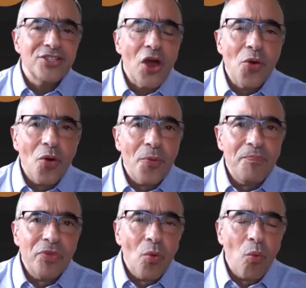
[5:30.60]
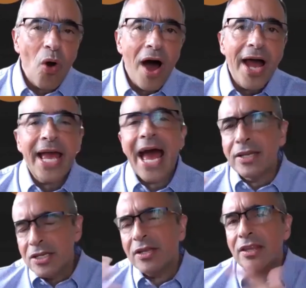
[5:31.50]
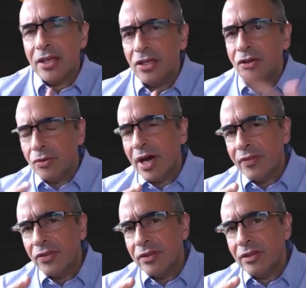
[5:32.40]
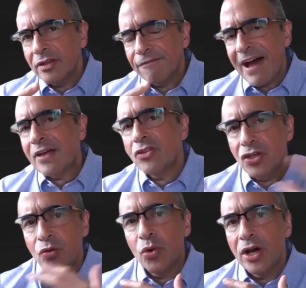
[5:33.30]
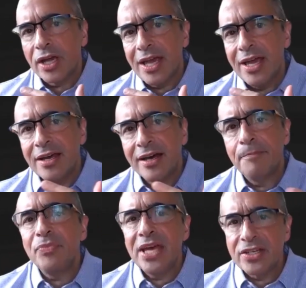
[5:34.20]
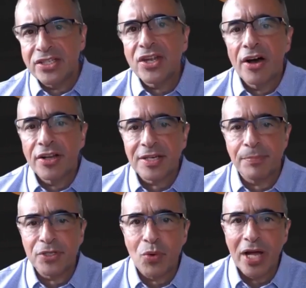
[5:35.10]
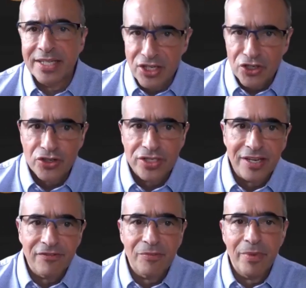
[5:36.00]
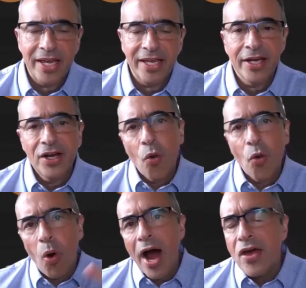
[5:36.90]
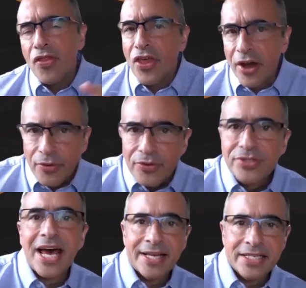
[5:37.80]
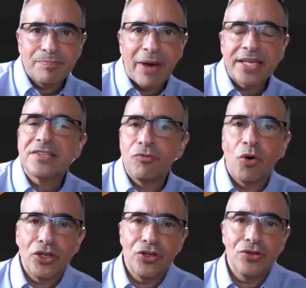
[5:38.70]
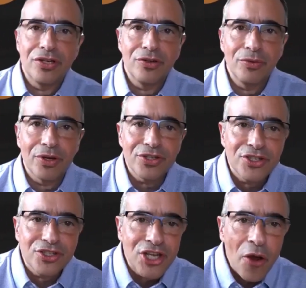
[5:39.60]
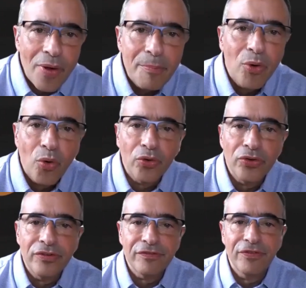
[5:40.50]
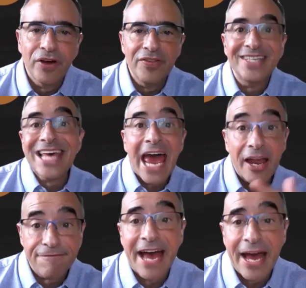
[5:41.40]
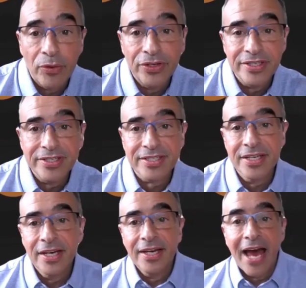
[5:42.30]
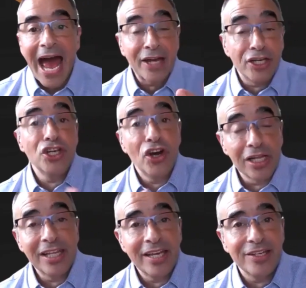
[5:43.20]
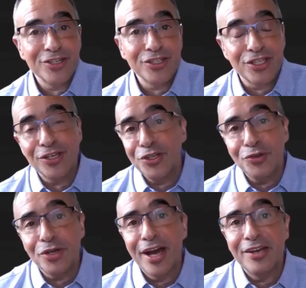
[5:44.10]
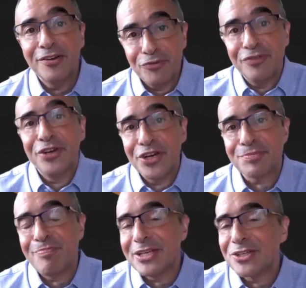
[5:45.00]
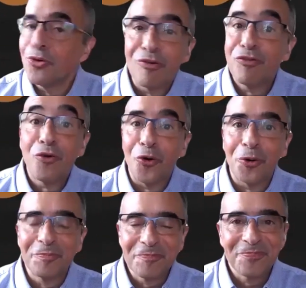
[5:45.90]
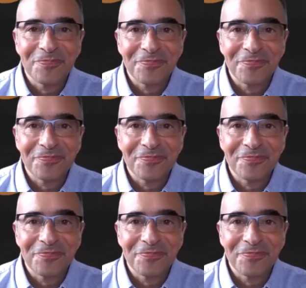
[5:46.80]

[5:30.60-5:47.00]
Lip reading: So why, and that you, and the fact that you work in a startup as well is interesting for me. Why are those aspects of what you do so important for the tech founders and young leaders that you kind of reverse mentor for?